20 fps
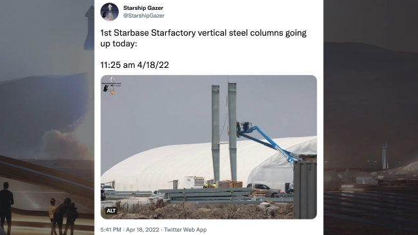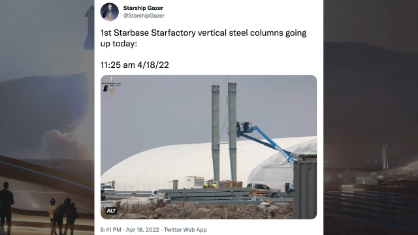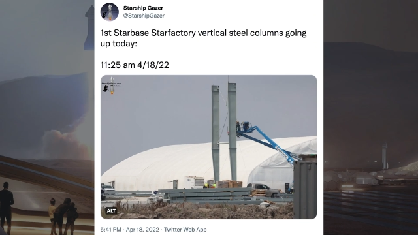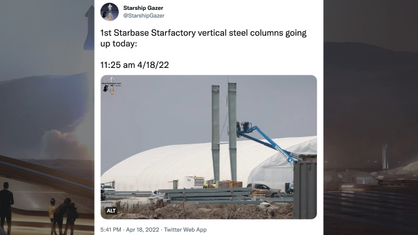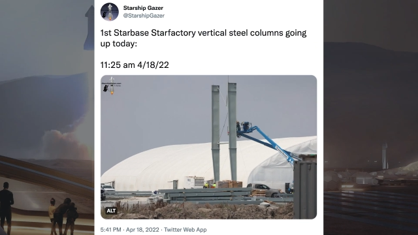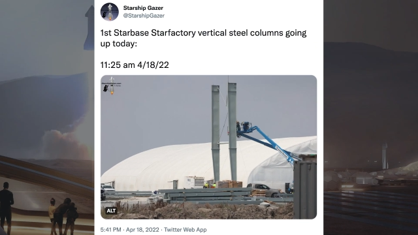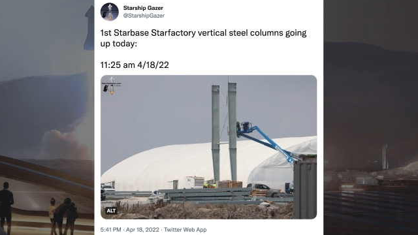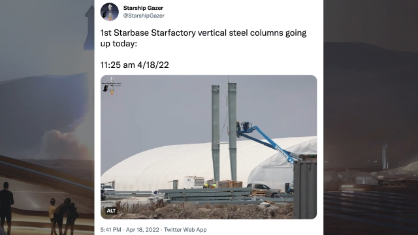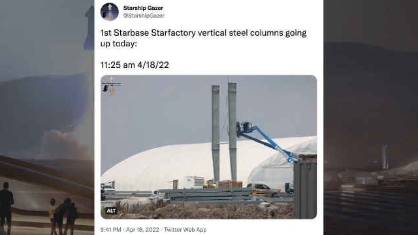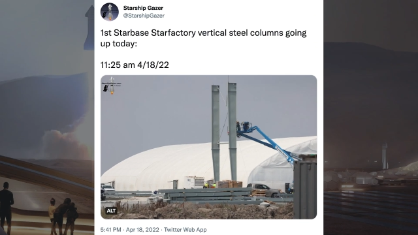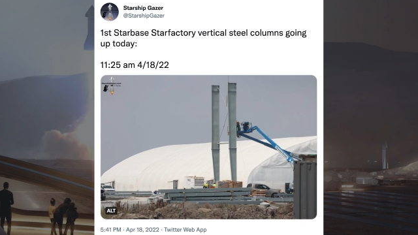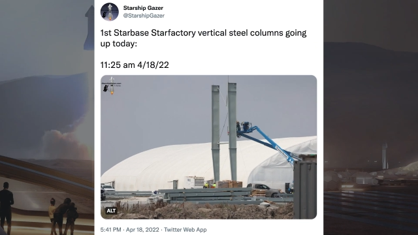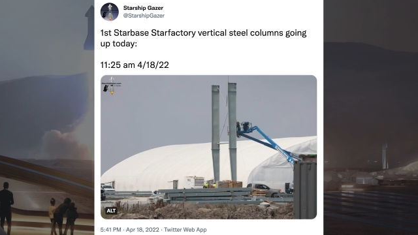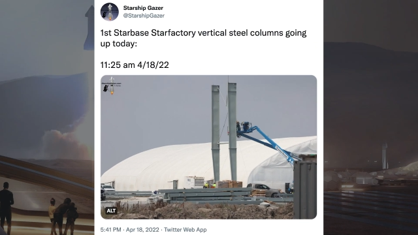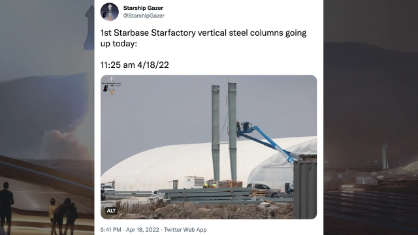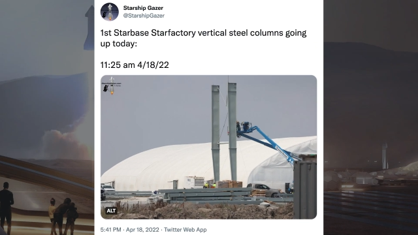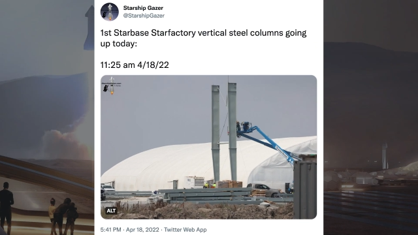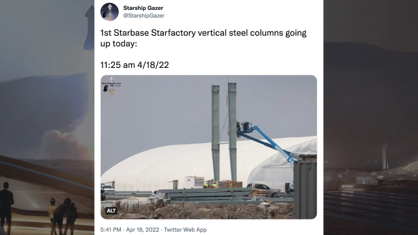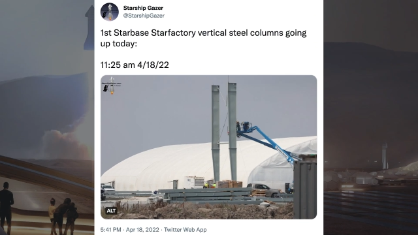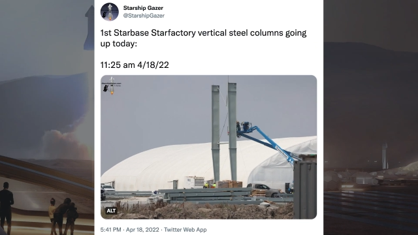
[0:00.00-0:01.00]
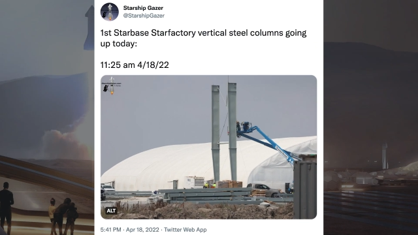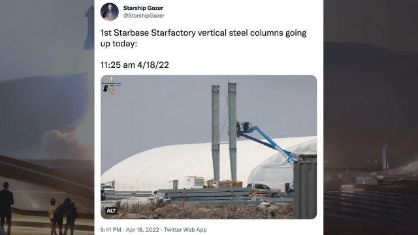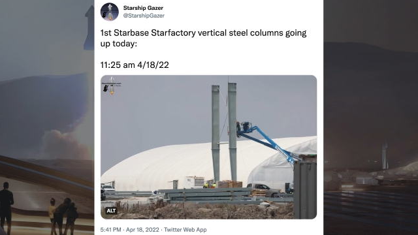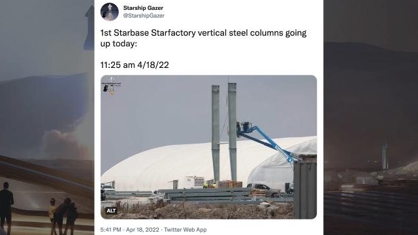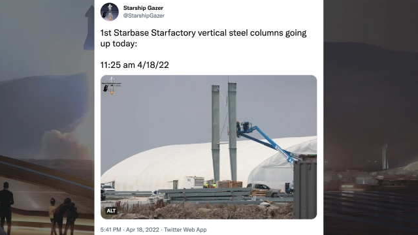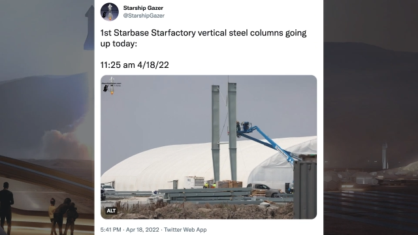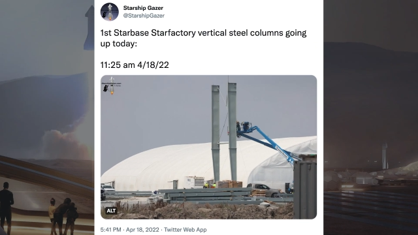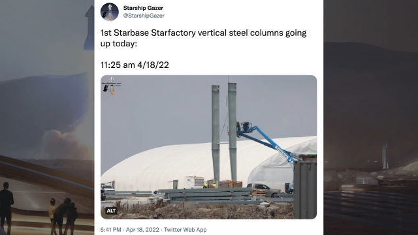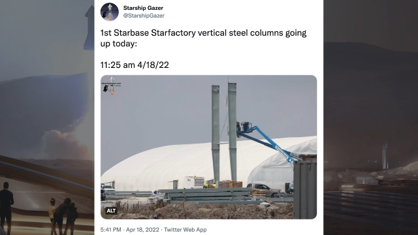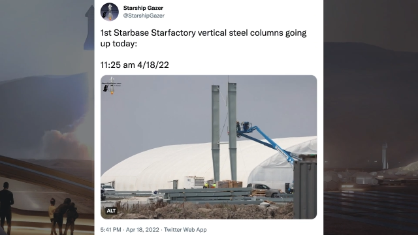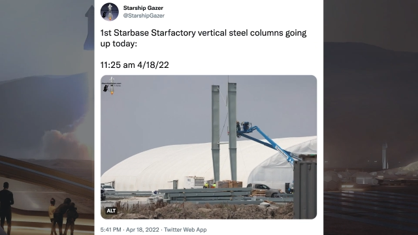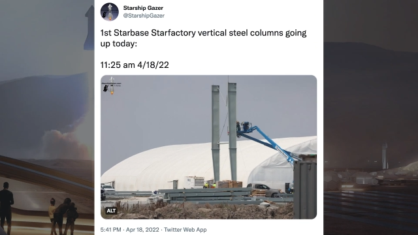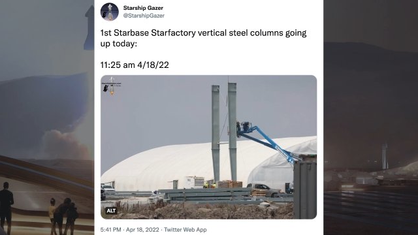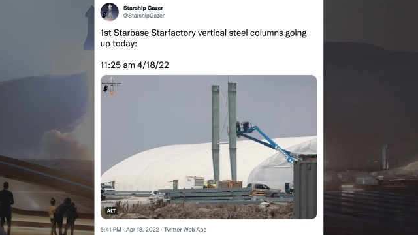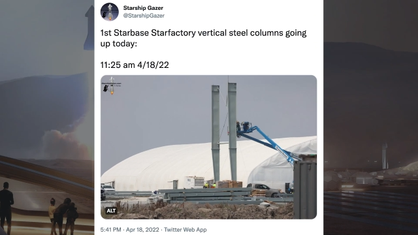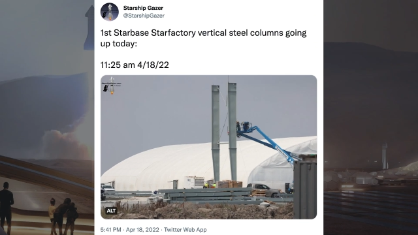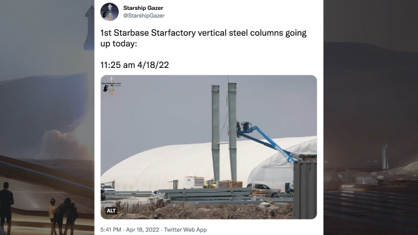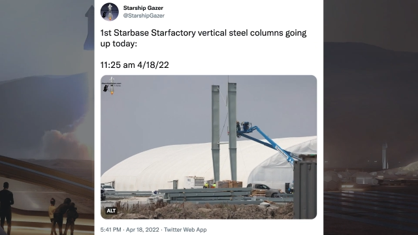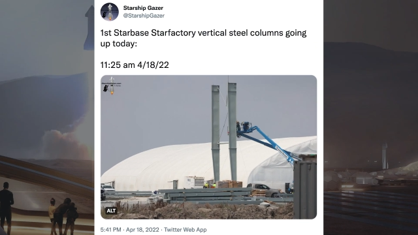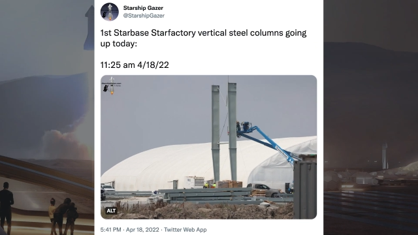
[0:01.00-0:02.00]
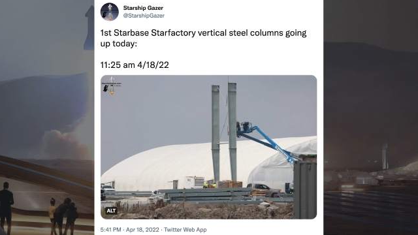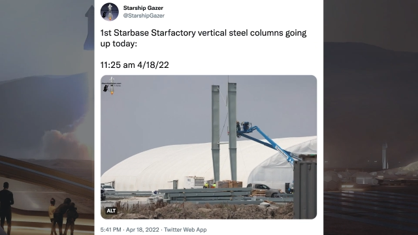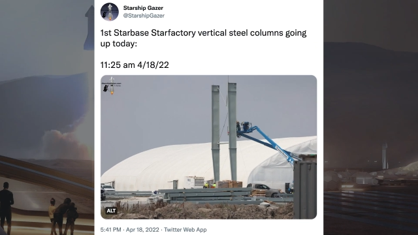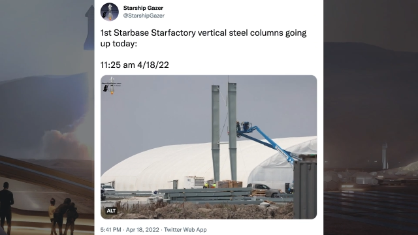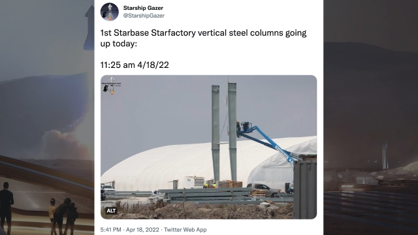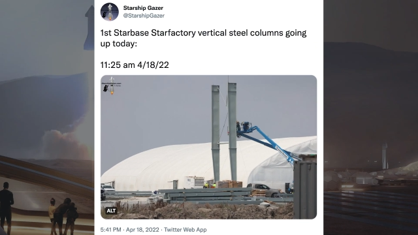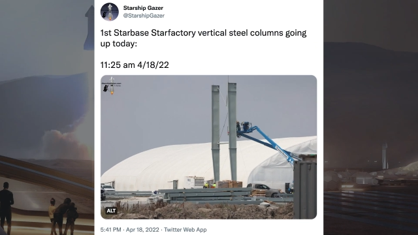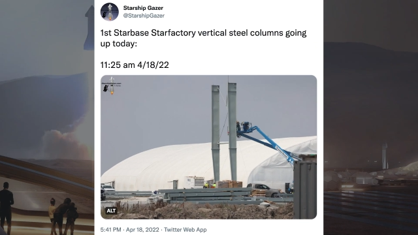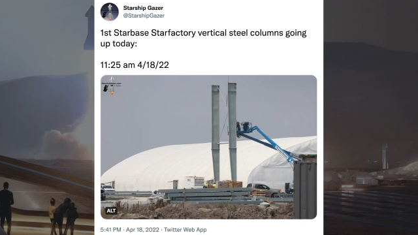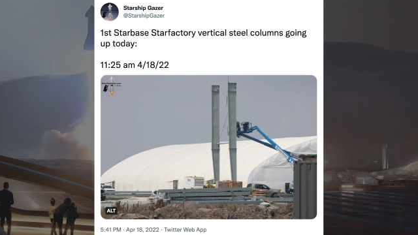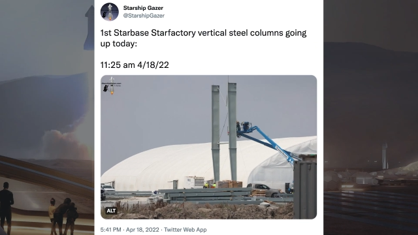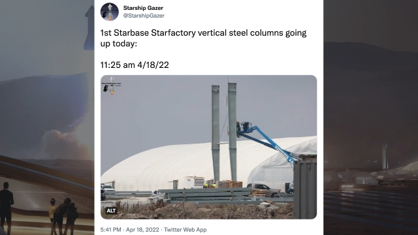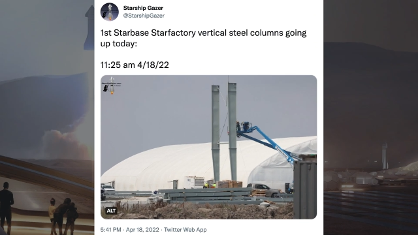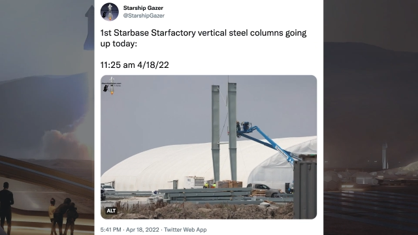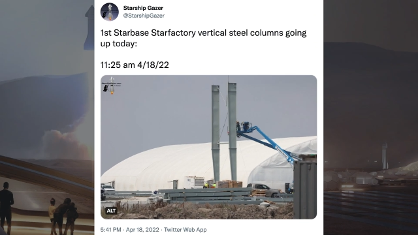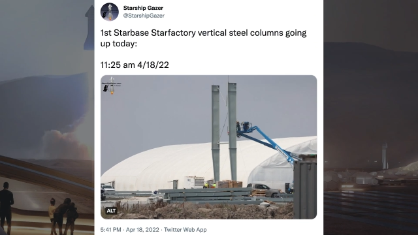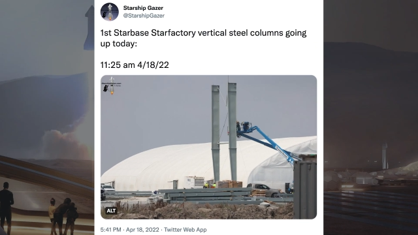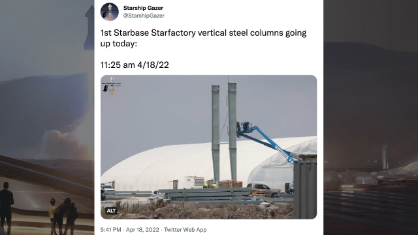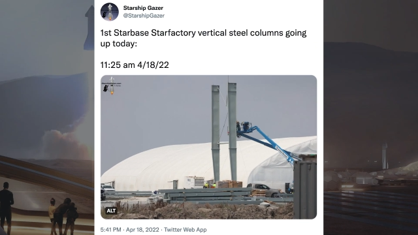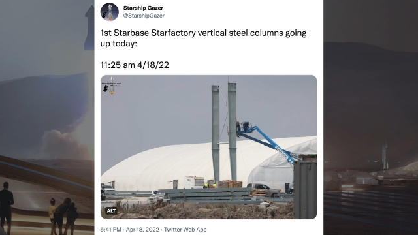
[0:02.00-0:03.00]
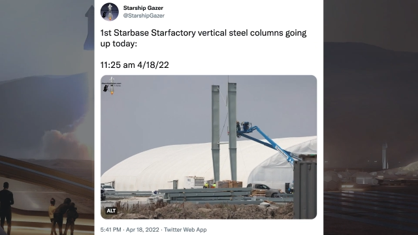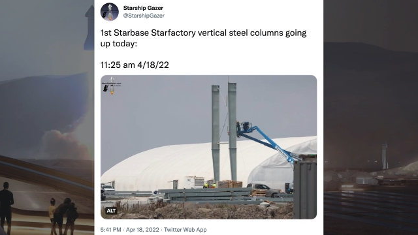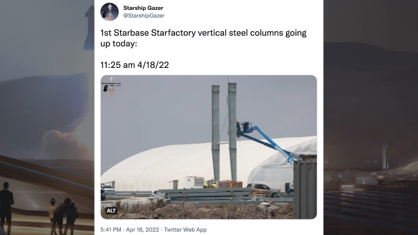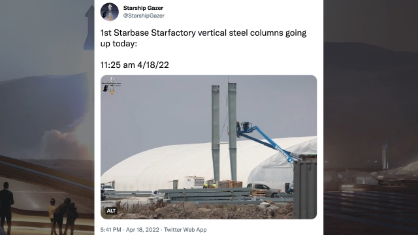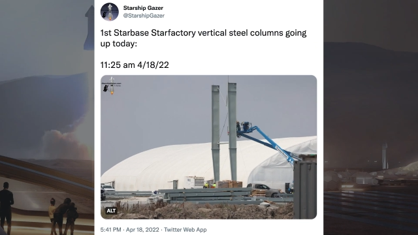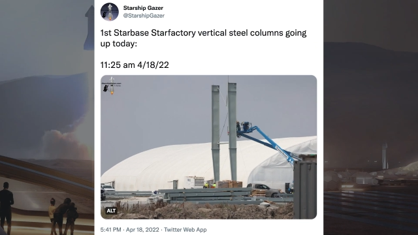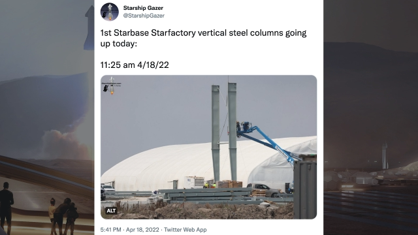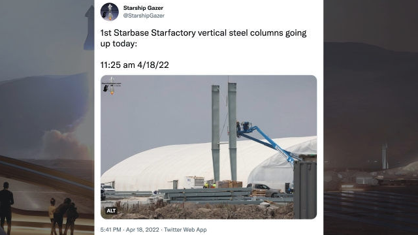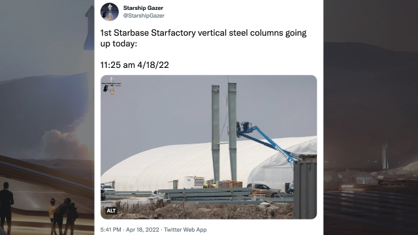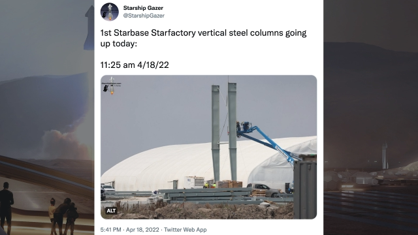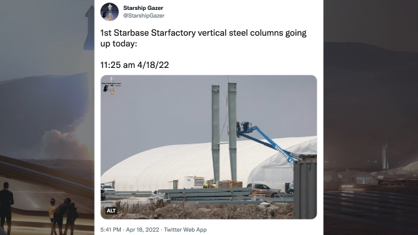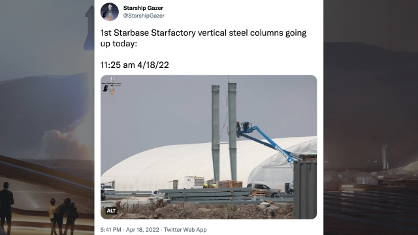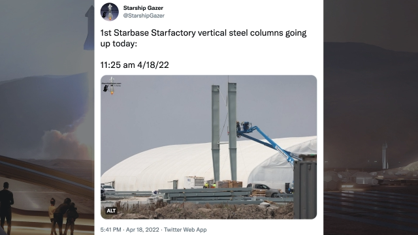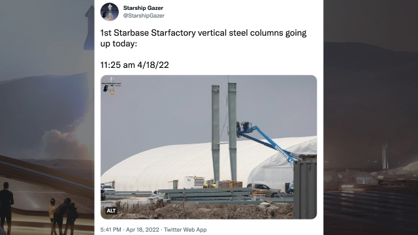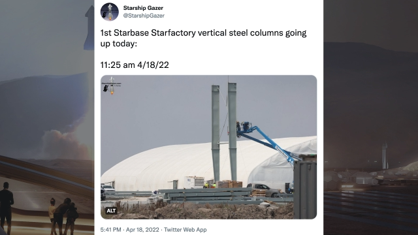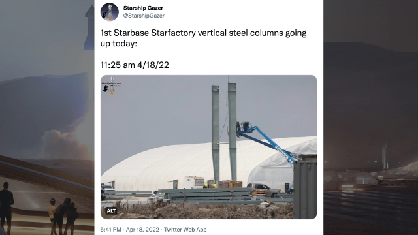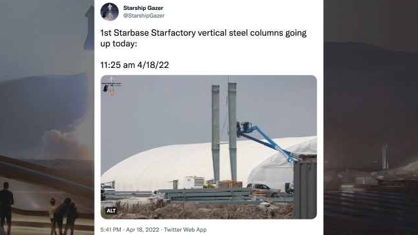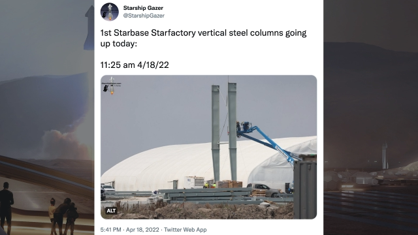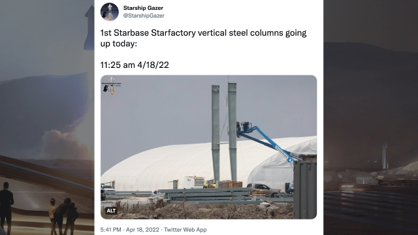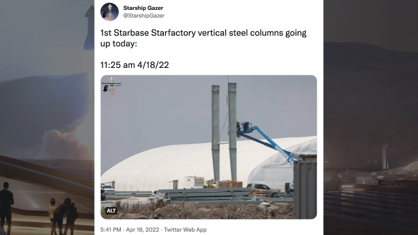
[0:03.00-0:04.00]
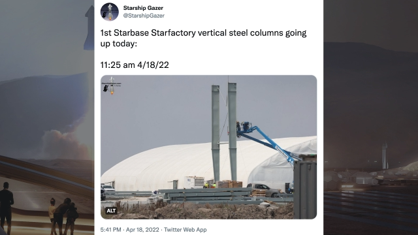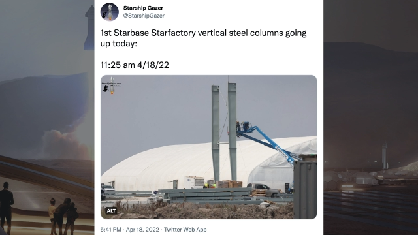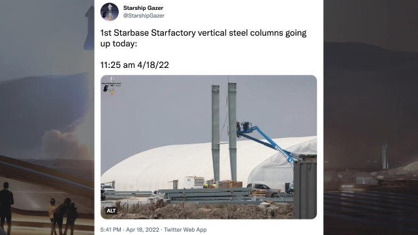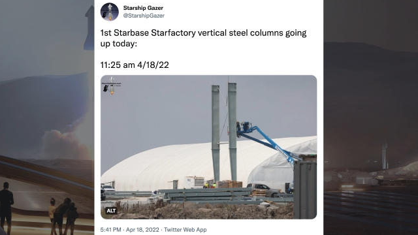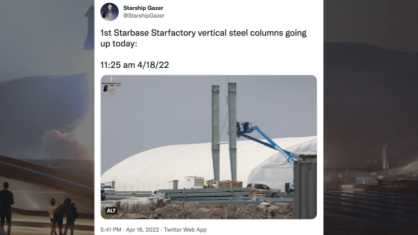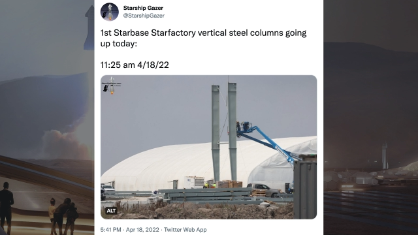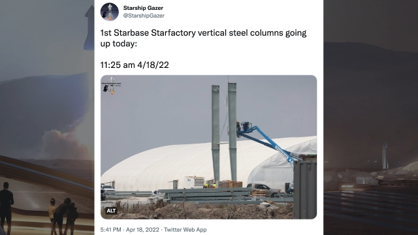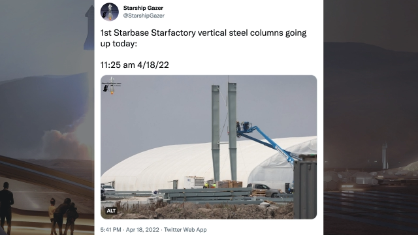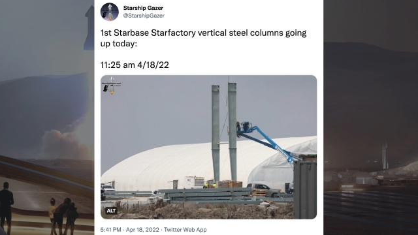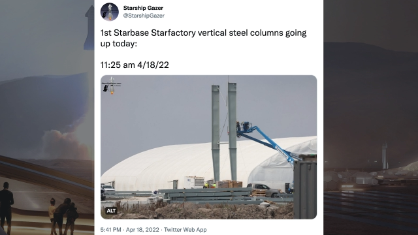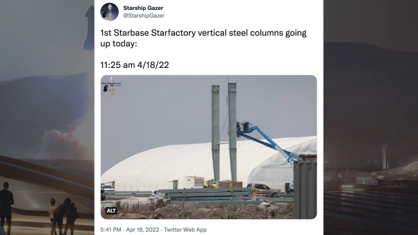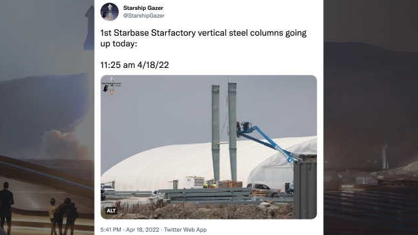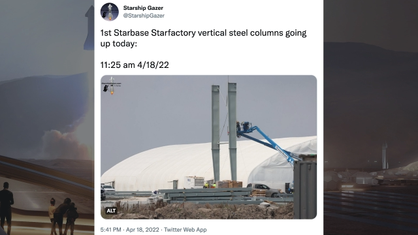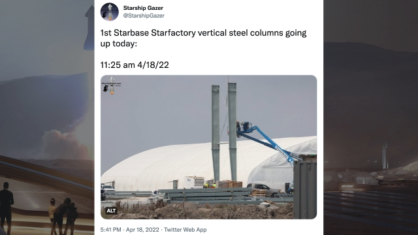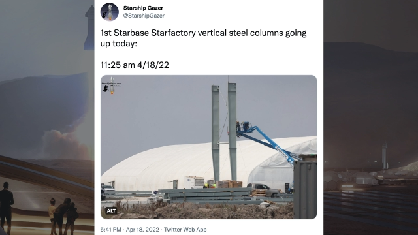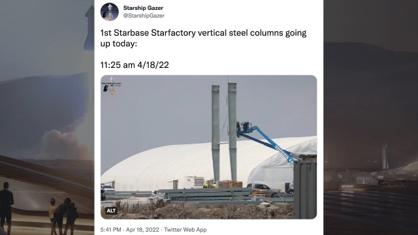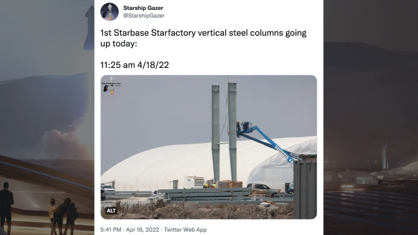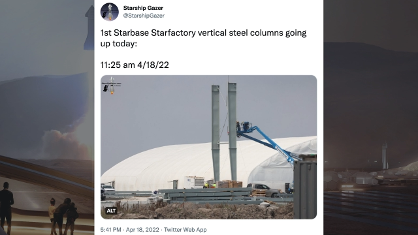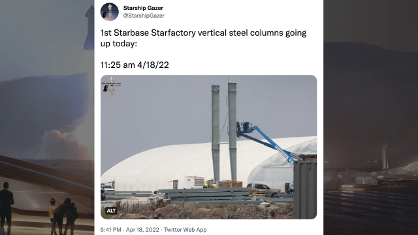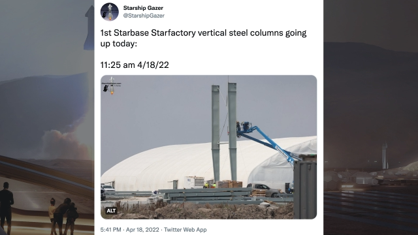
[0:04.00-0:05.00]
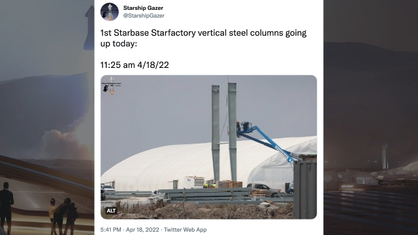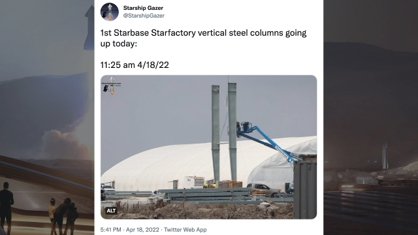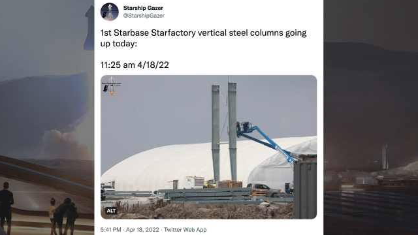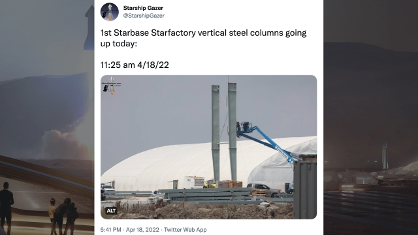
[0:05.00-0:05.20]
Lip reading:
(no speaker visible)